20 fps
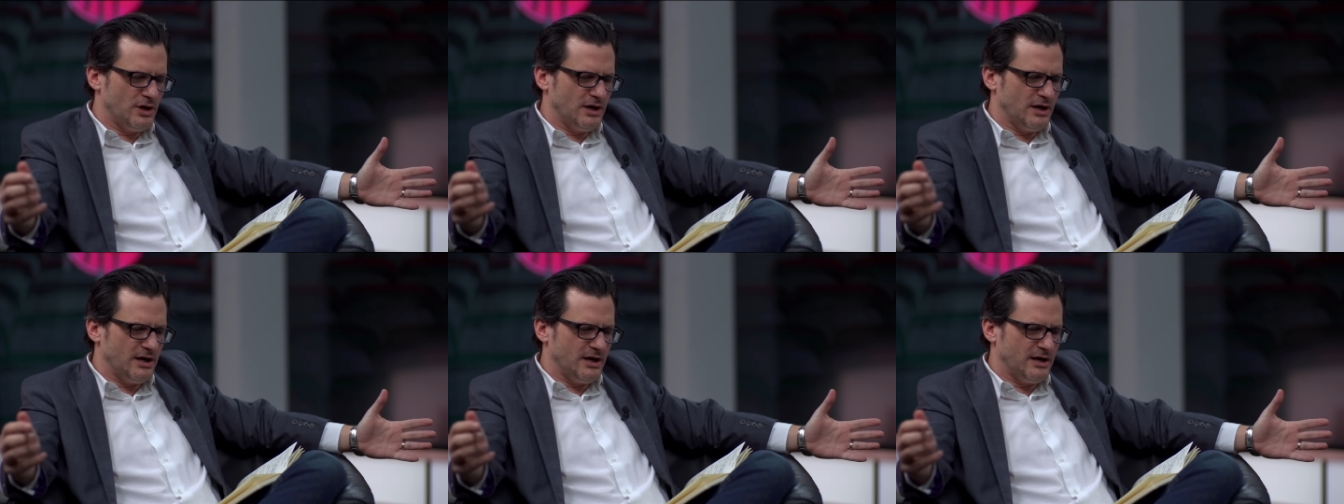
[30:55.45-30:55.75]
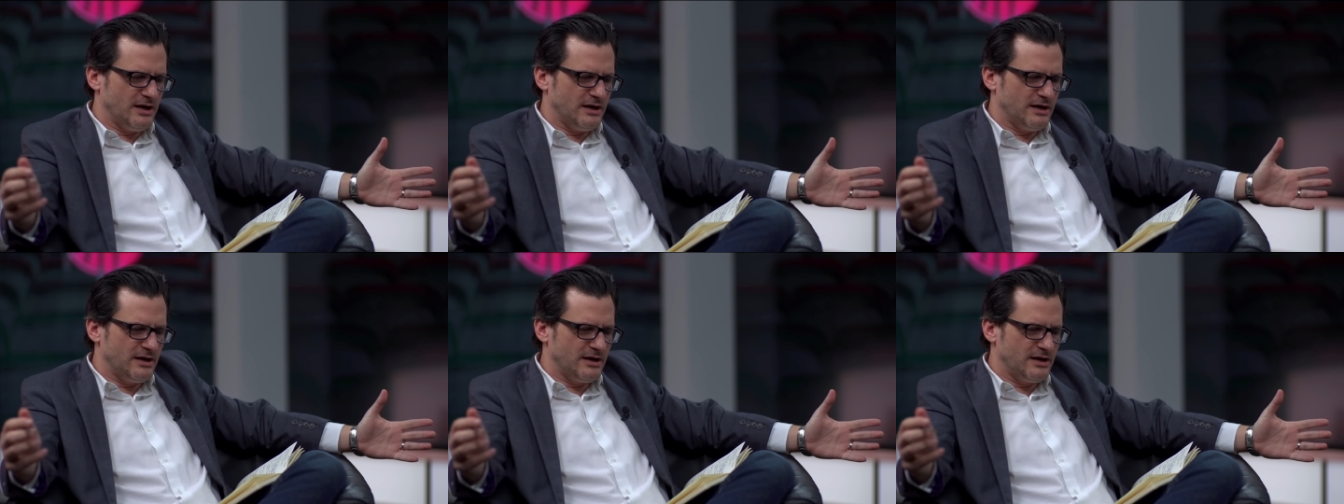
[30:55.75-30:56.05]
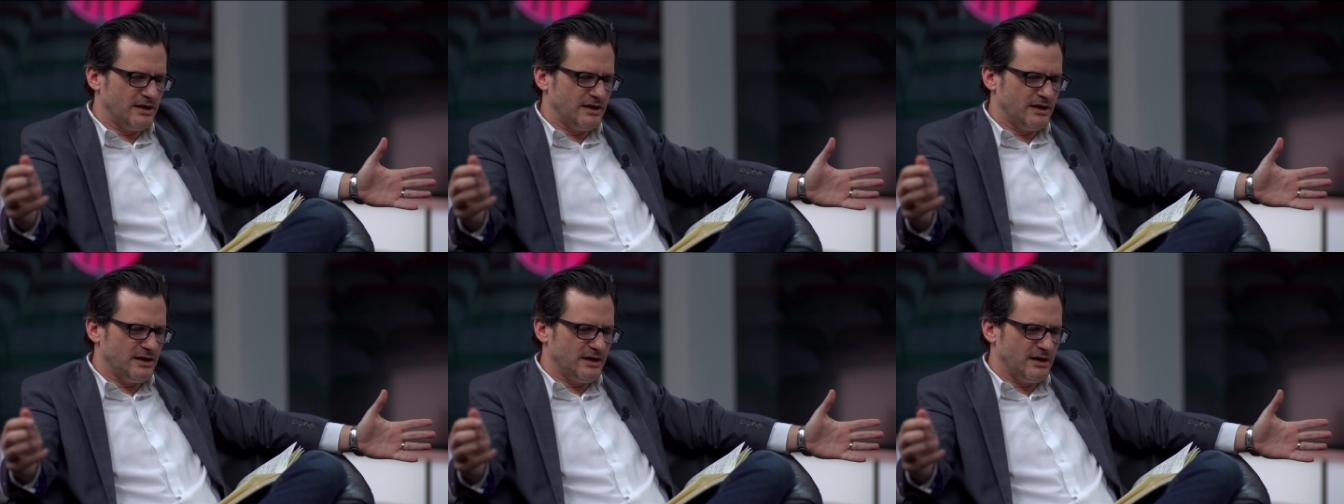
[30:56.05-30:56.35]
uh,
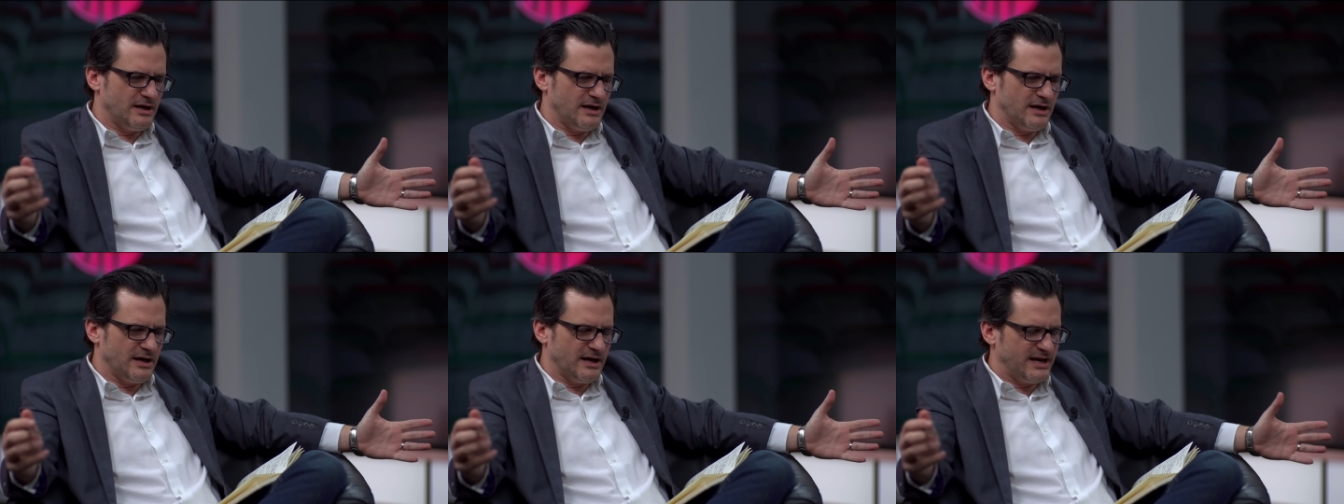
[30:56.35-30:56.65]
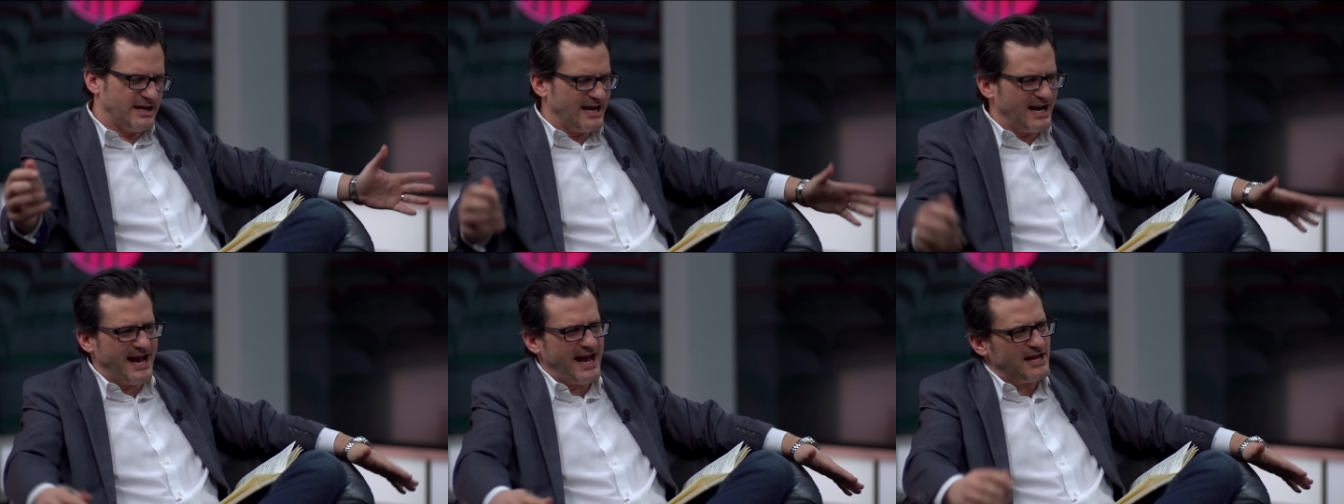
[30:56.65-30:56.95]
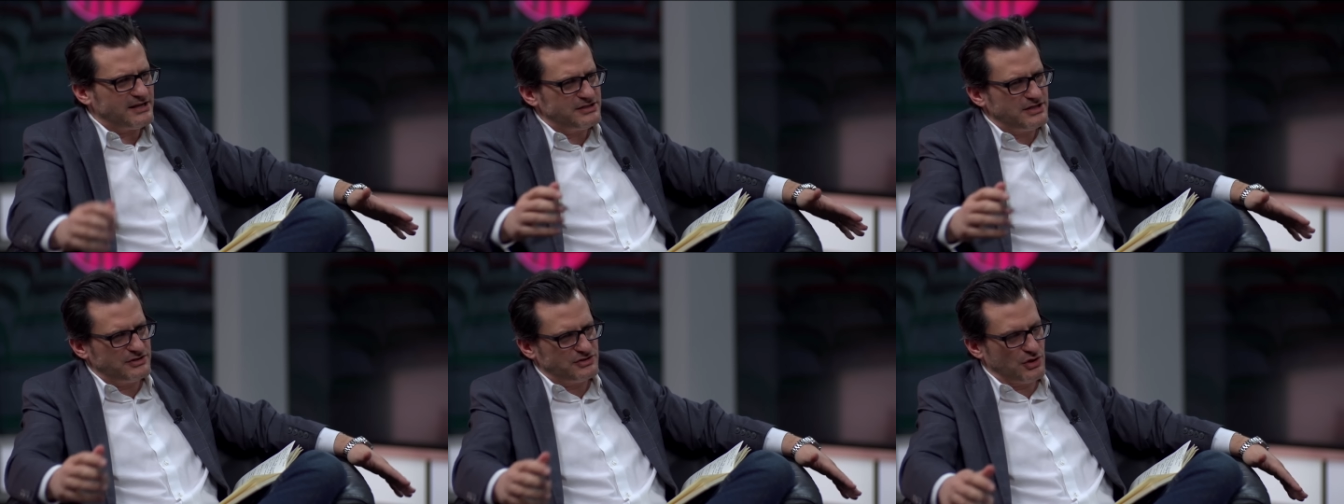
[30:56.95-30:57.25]
uh, can I
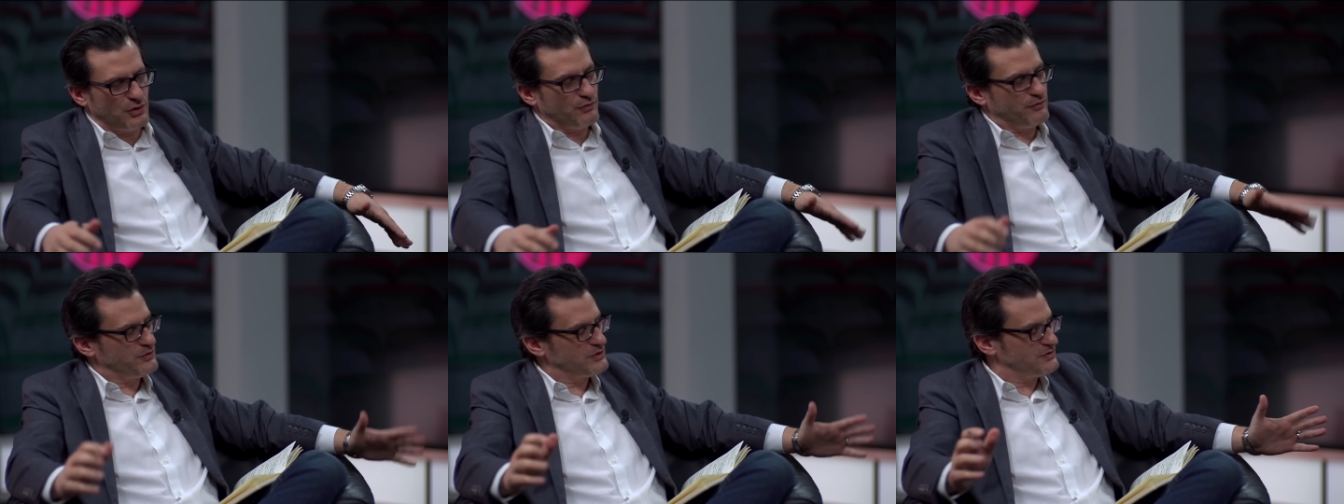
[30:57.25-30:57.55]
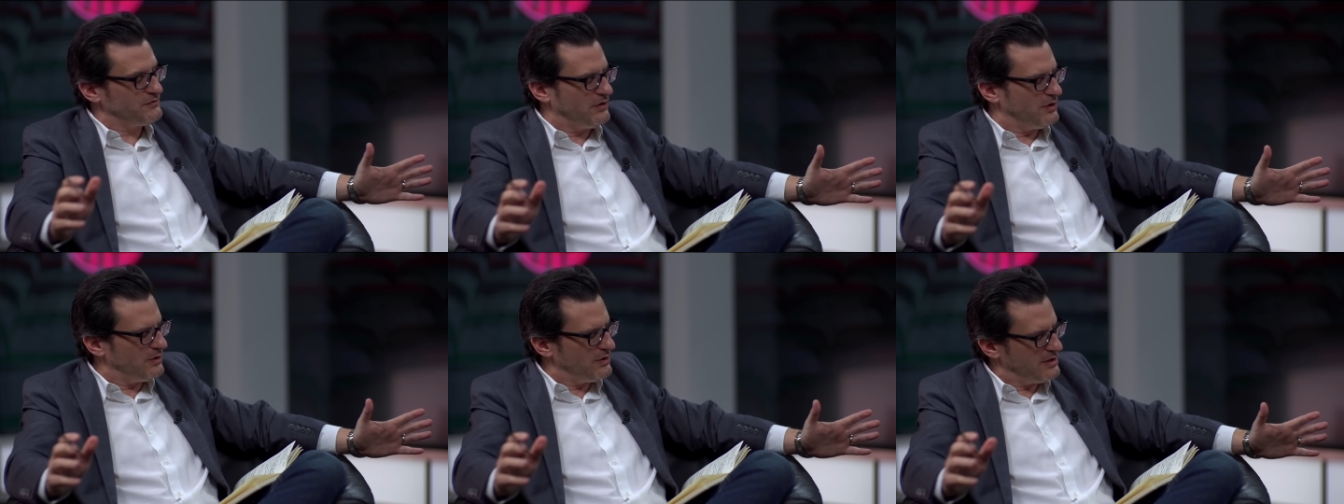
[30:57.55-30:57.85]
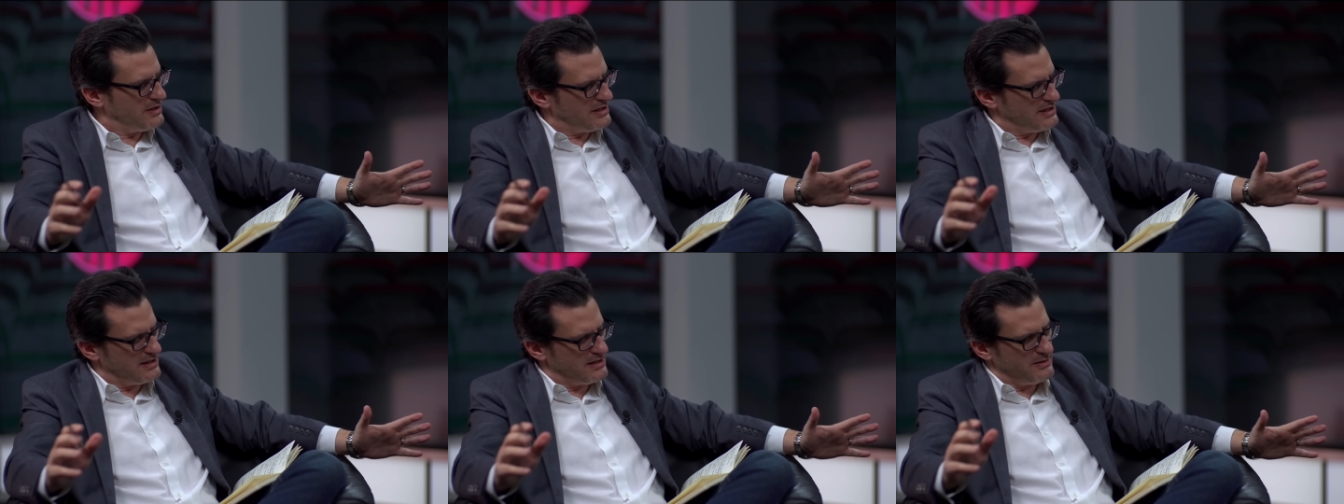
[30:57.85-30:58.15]
ask? So, first of all,